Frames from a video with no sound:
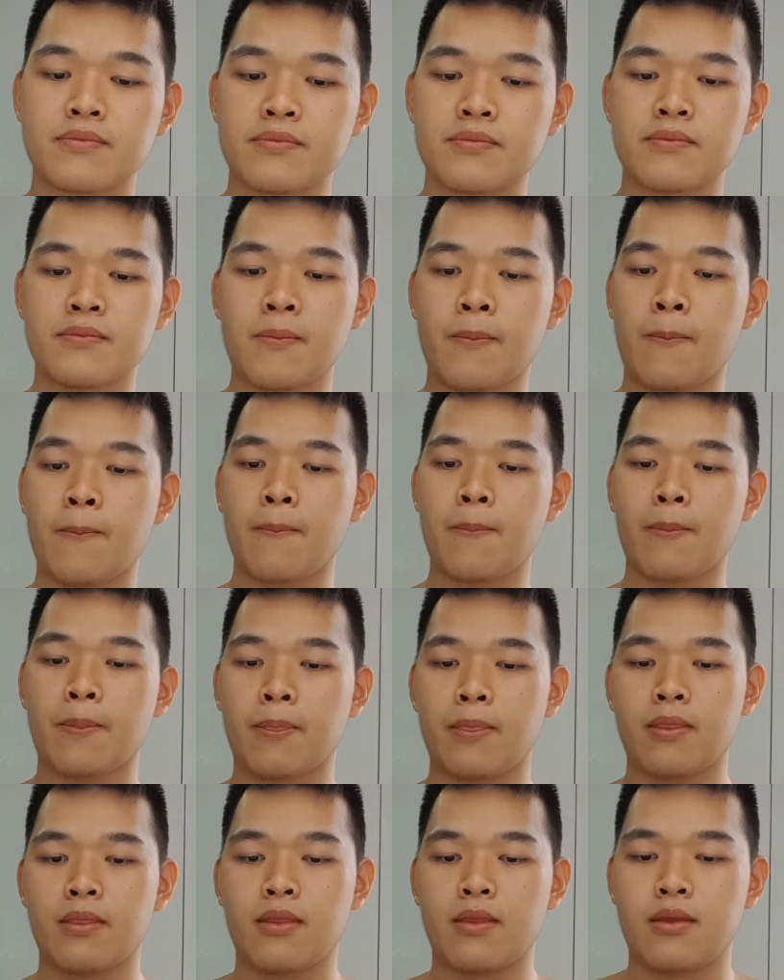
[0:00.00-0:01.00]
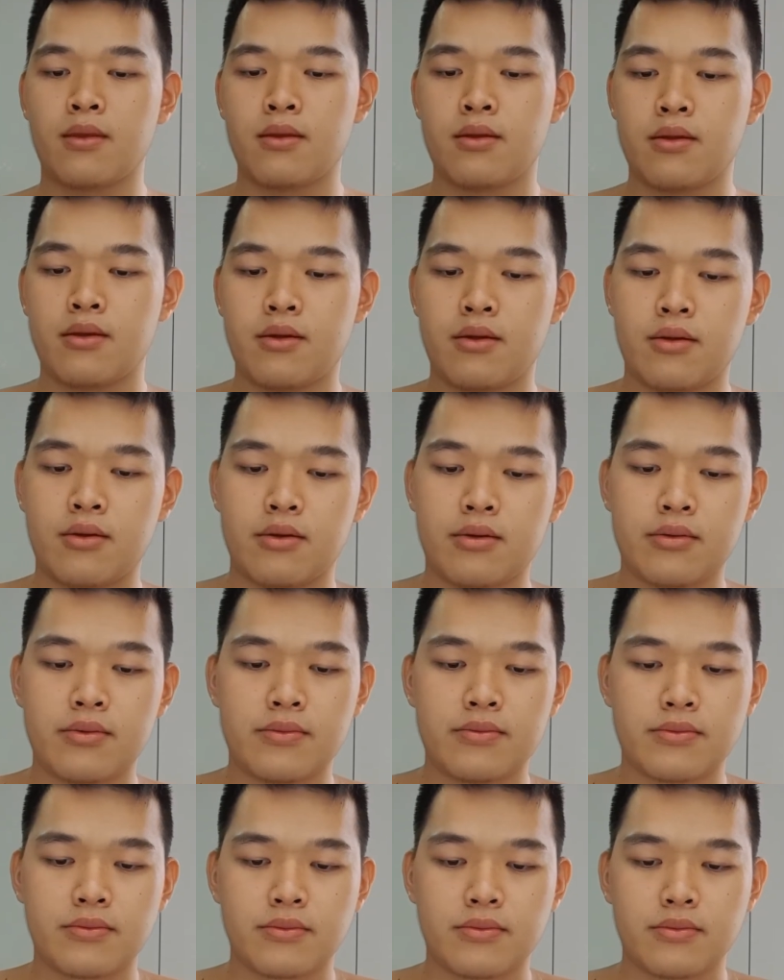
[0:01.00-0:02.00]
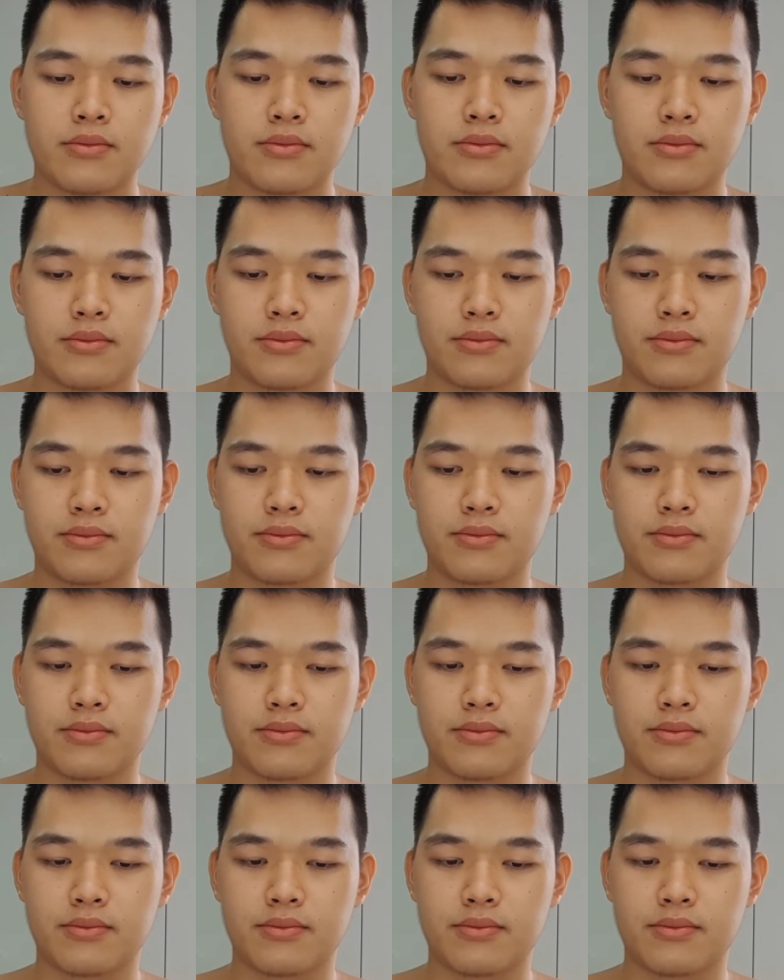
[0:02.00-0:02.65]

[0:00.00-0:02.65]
Nothing is said.